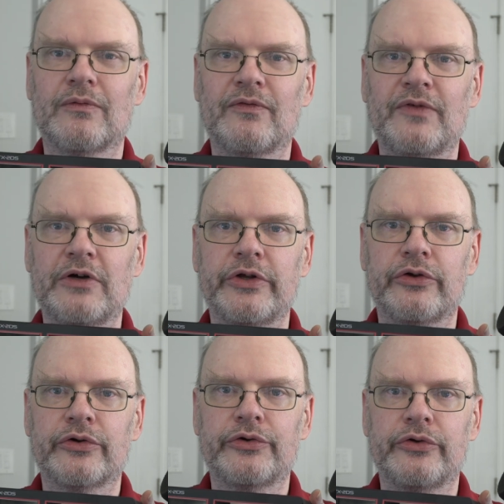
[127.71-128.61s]
fairly
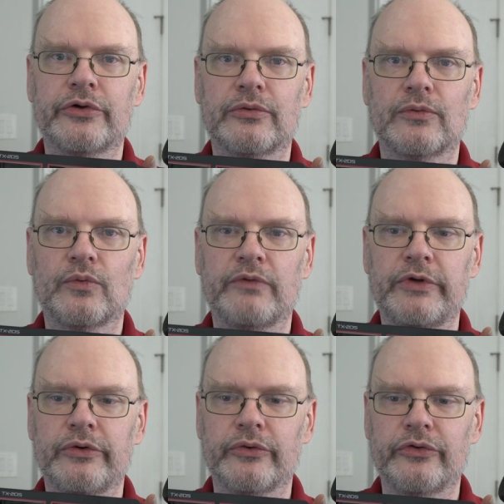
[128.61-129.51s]
good
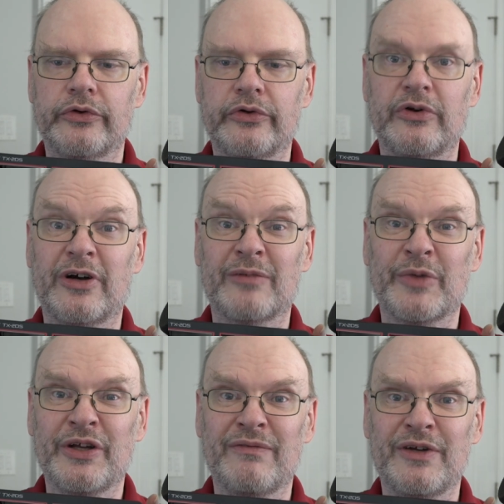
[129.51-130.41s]
reviews, although there aren't
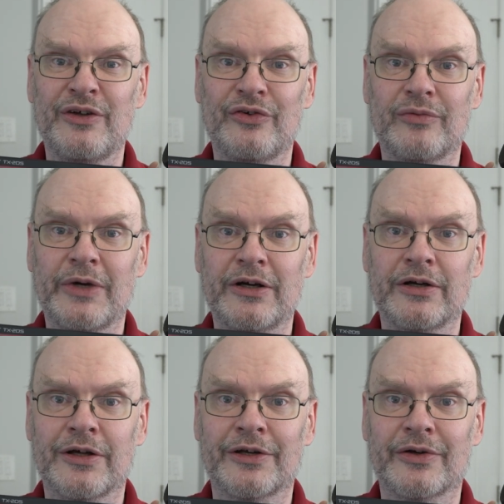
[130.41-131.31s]
many videos about
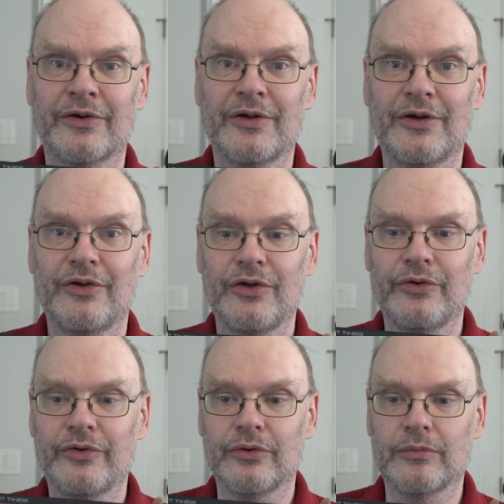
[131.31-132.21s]
it on
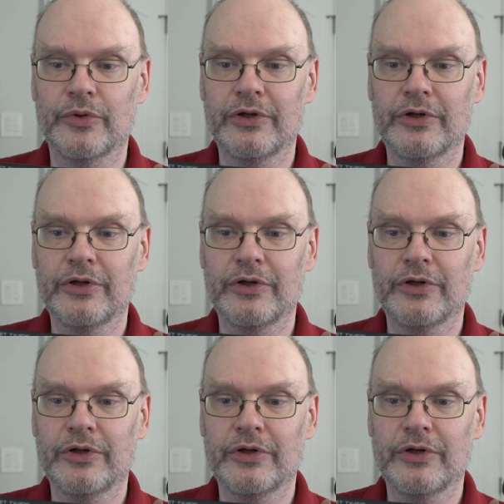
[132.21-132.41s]
YouTube,